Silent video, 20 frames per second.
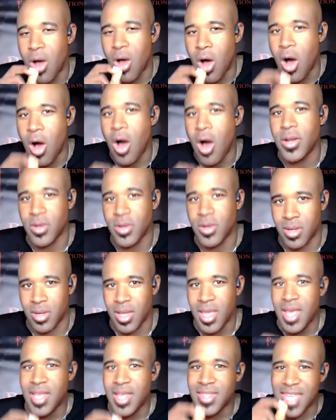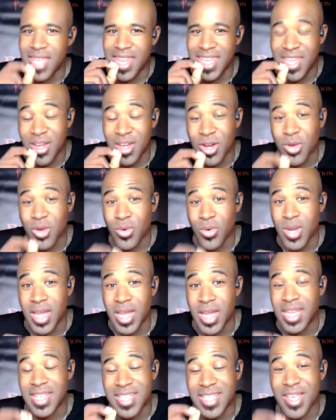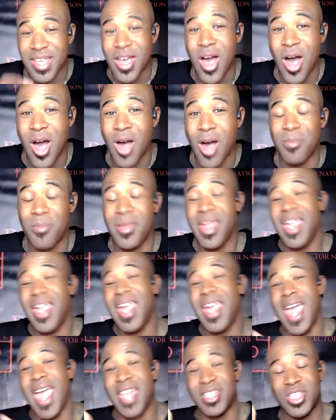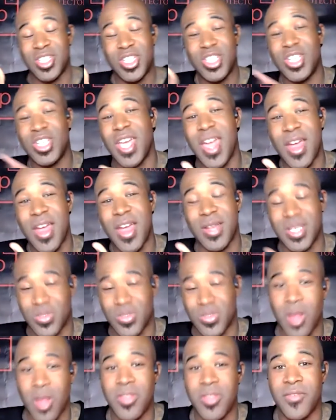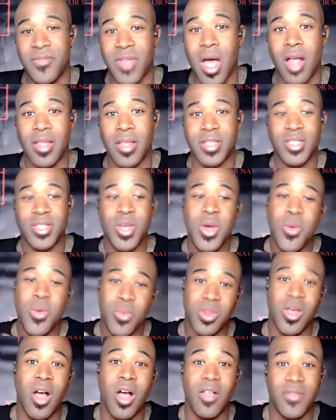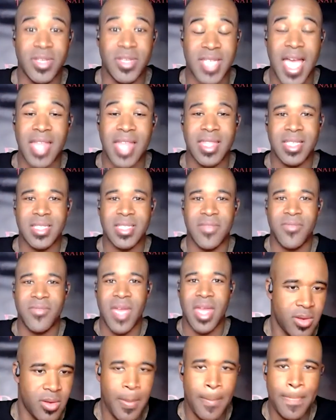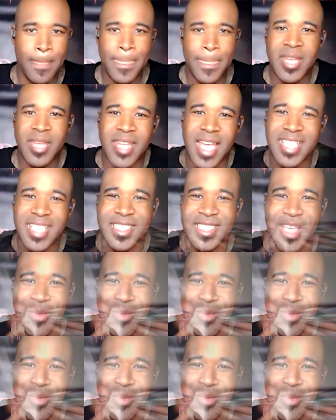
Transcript: honored that he agreed to come and share his wealth of knowledge with all of us at this event. Next up,